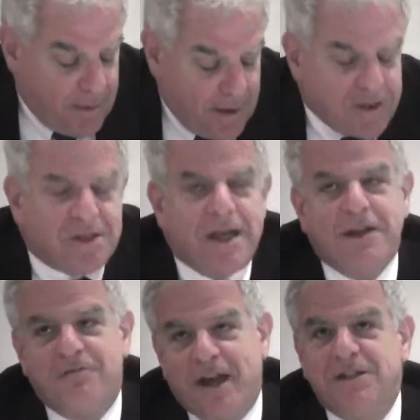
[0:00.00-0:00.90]

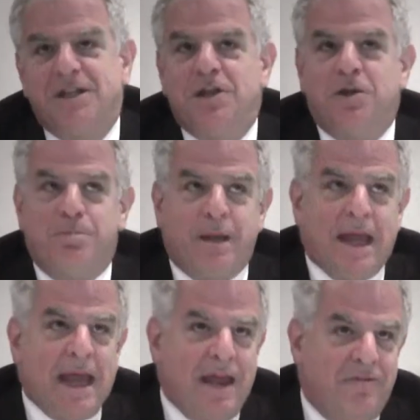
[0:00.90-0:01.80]
Incentivizing good
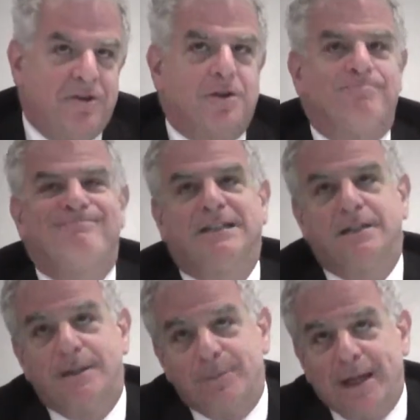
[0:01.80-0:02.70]
behavior.
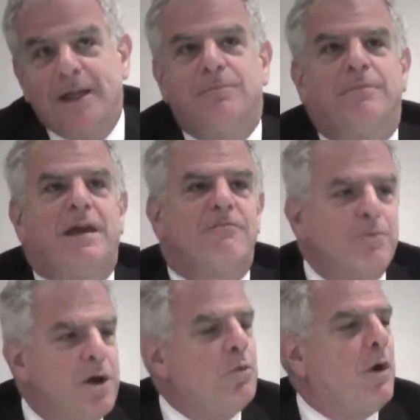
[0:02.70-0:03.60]
Well,
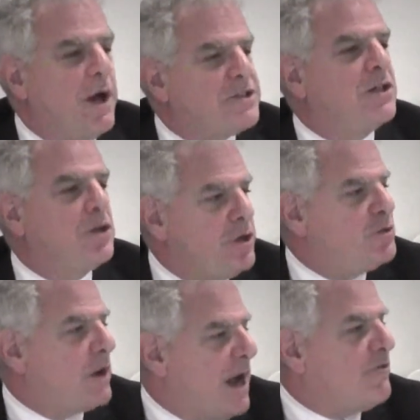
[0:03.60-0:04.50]
everyone wants a good
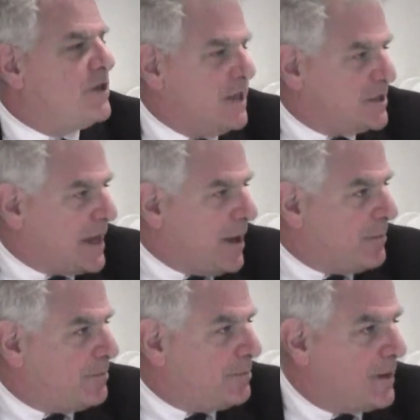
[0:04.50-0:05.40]
driver discount,
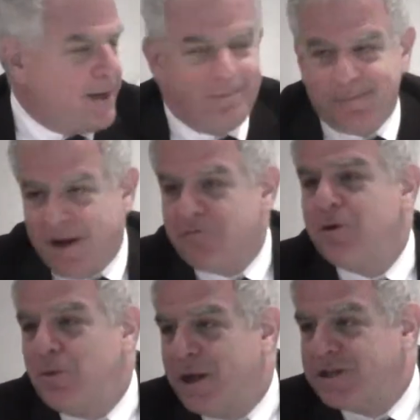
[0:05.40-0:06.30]
right?
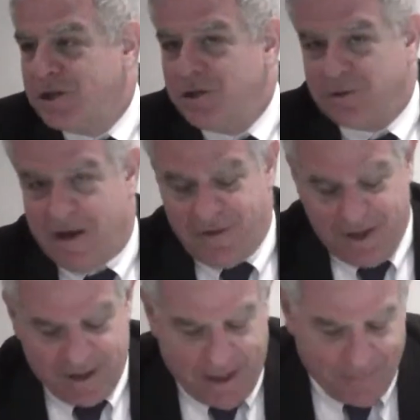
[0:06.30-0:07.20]
Everyone wants a good driver
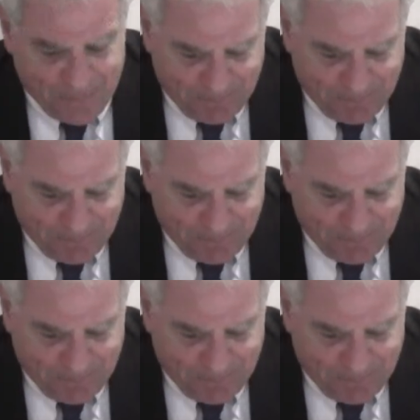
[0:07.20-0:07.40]
discount.